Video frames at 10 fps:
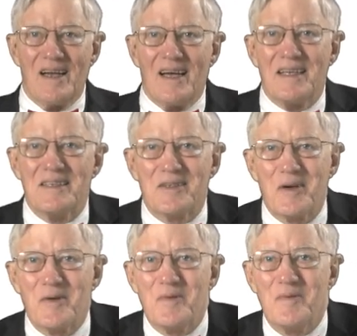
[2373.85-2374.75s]
And
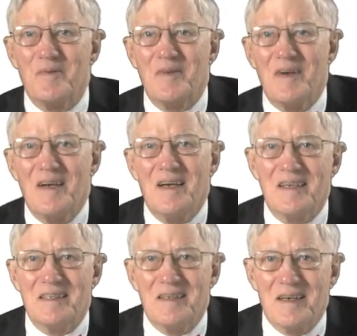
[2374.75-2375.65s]
so
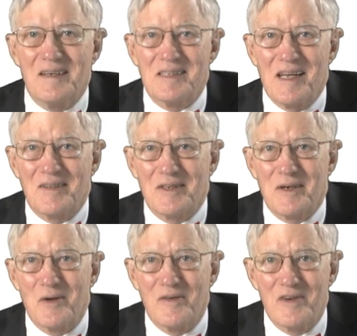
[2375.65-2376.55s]
South
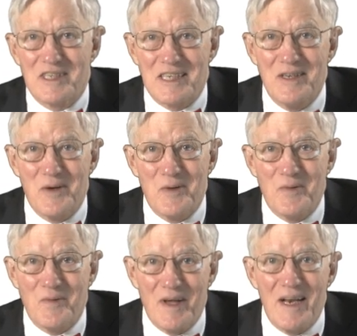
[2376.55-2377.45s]
Dakota versus
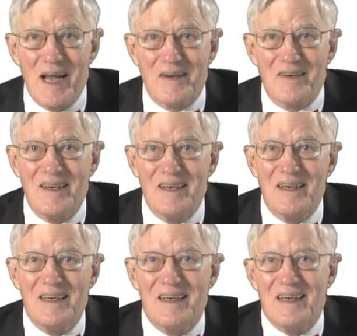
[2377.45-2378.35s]
Dole laid out
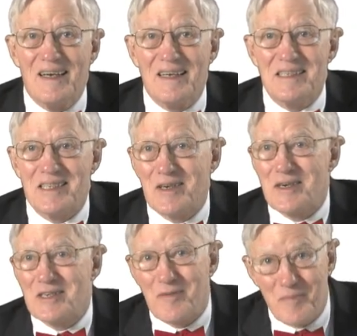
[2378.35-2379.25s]
a
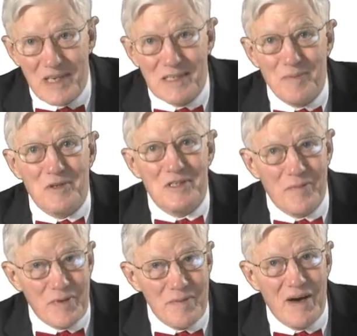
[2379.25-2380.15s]
series of principles that
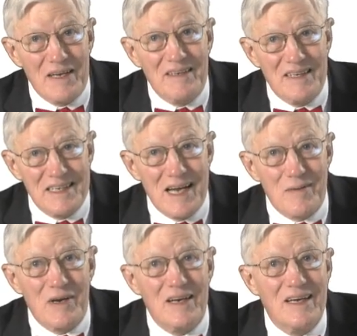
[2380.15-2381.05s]
we might
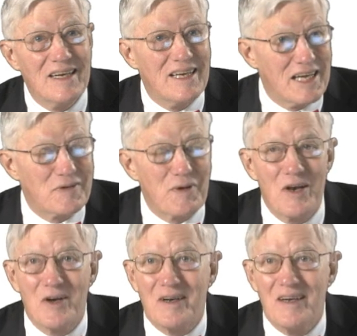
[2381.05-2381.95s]
examine as we look